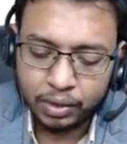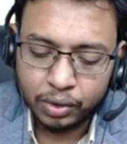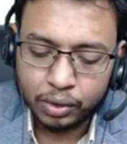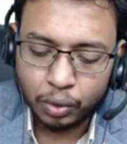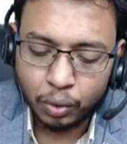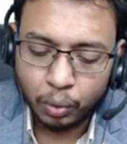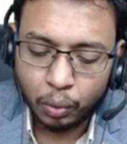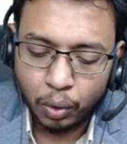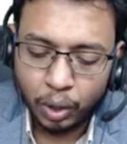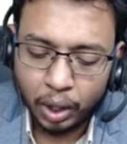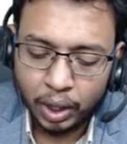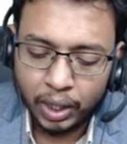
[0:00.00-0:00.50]
So
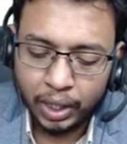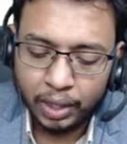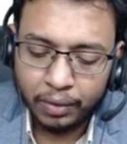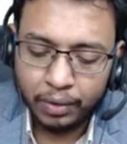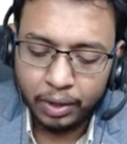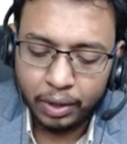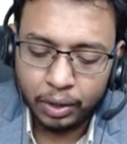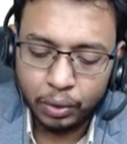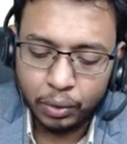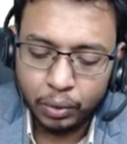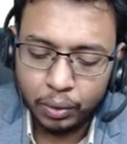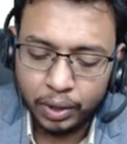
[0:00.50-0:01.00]
what I
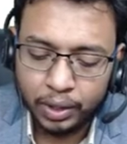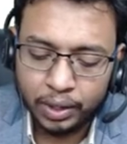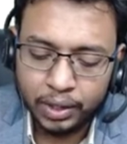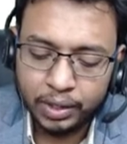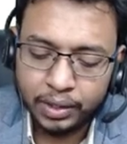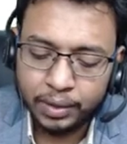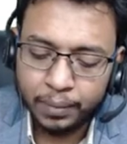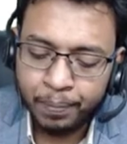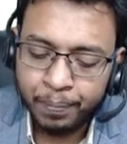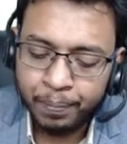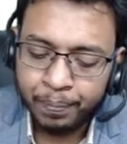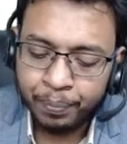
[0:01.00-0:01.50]
will do
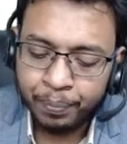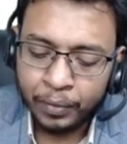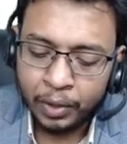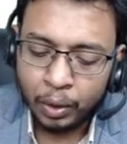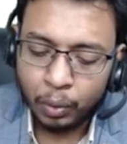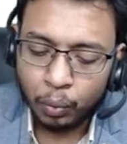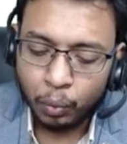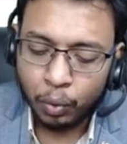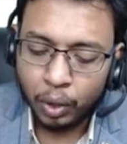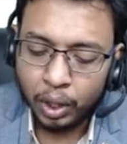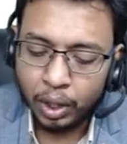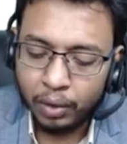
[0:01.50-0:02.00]
is,
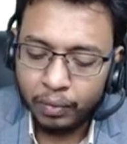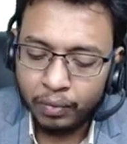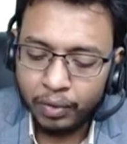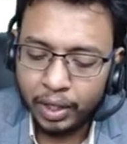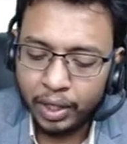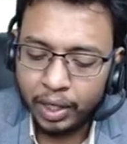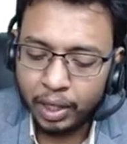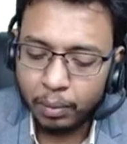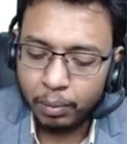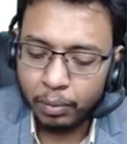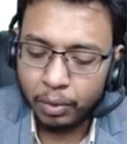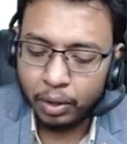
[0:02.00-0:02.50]
one
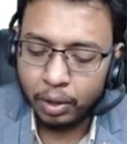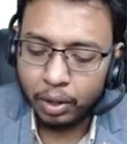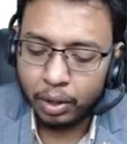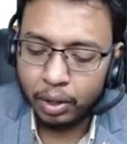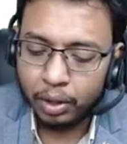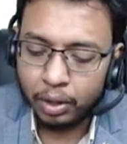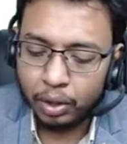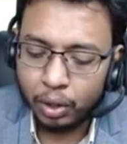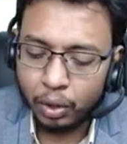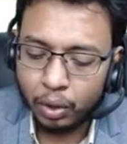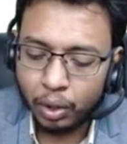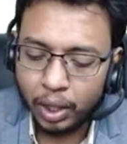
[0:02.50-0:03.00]
variable,
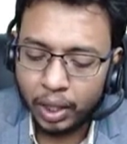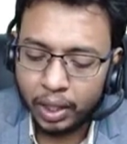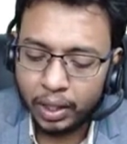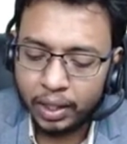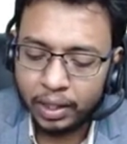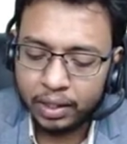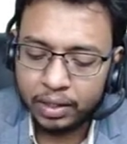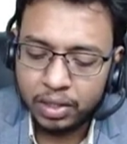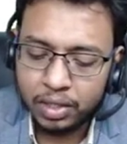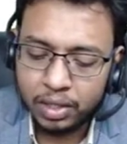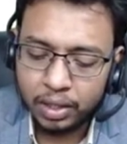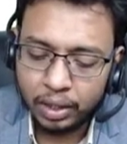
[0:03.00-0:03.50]
do not
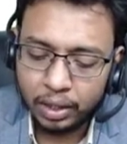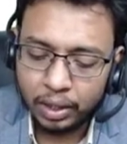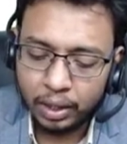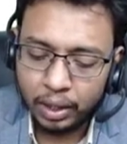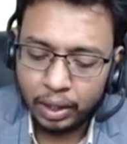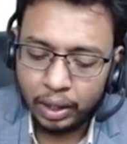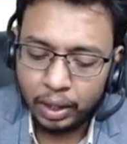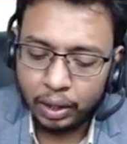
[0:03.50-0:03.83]
touch it,